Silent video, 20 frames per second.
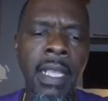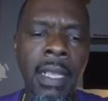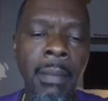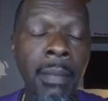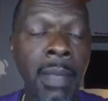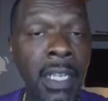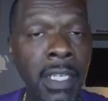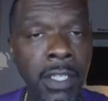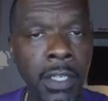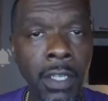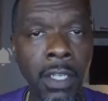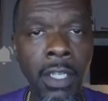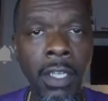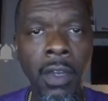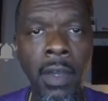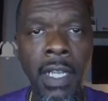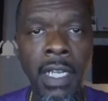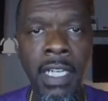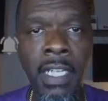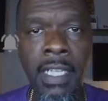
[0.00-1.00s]
Make sure you
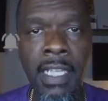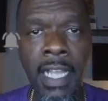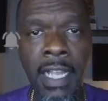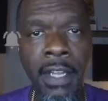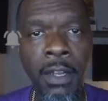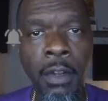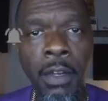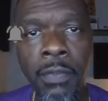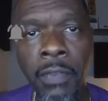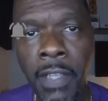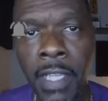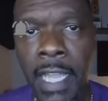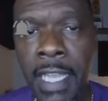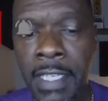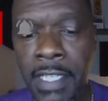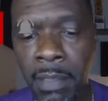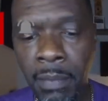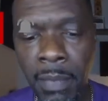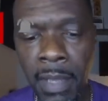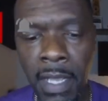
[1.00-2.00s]
go ahead and hit that
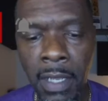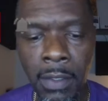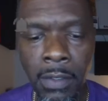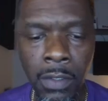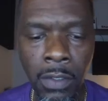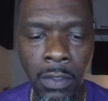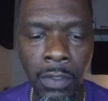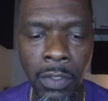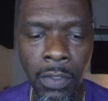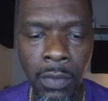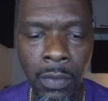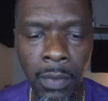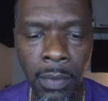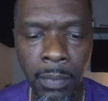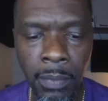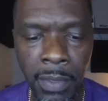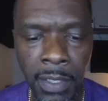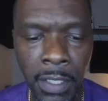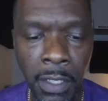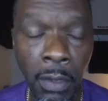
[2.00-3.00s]
notification bell so you'll
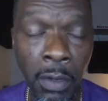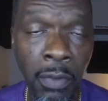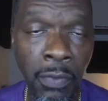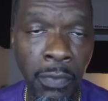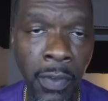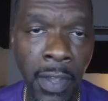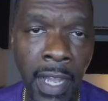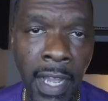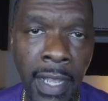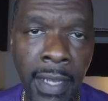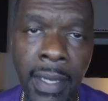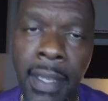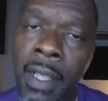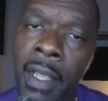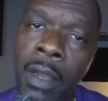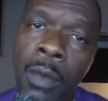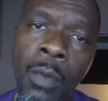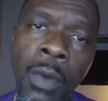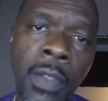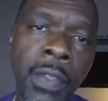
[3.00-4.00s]
be notified
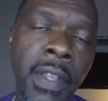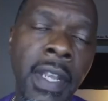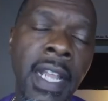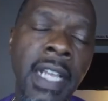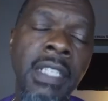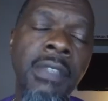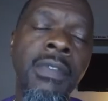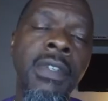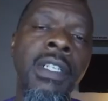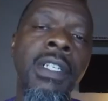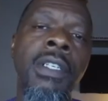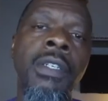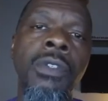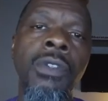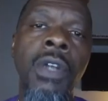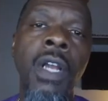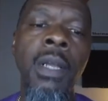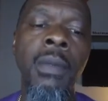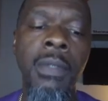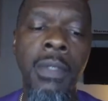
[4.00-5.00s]
when the next video
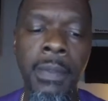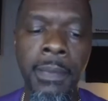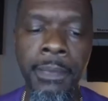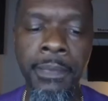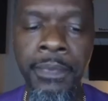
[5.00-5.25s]
drops.